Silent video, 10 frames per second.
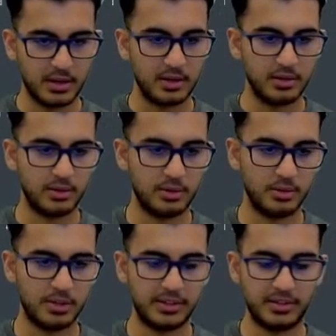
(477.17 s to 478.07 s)
So
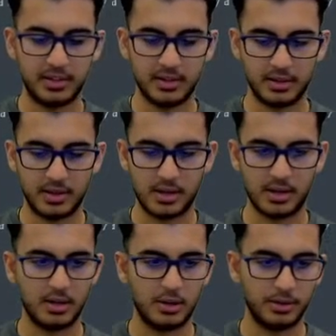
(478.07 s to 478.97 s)
let's
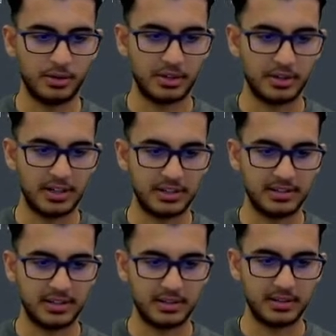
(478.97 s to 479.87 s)
load our
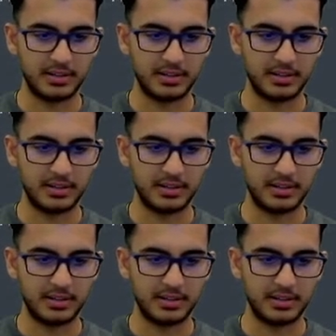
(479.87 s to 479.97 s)
dataset.